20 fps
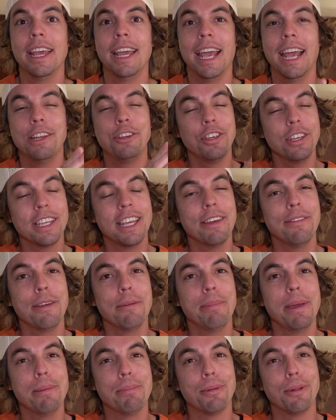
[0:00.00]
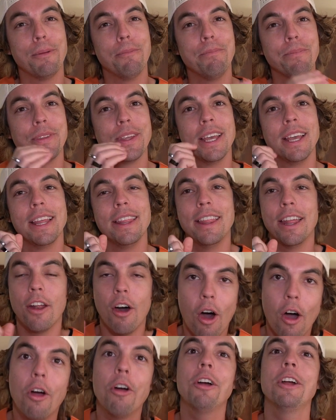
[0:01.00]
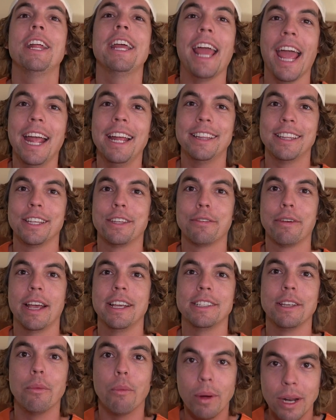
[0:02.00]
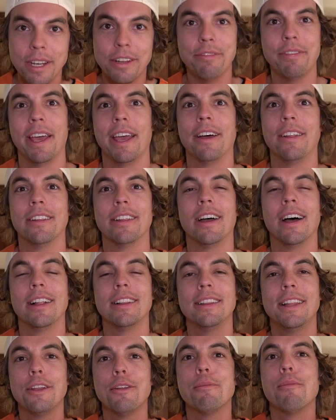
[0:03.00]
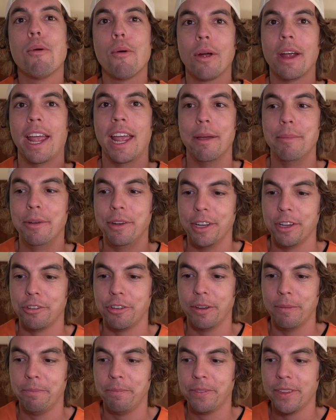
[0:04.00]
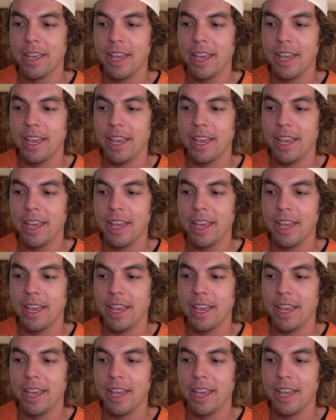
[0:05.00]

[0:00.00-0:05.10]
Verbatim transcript: it's just giving people that already hate this race and want it to fail a little more ammunition.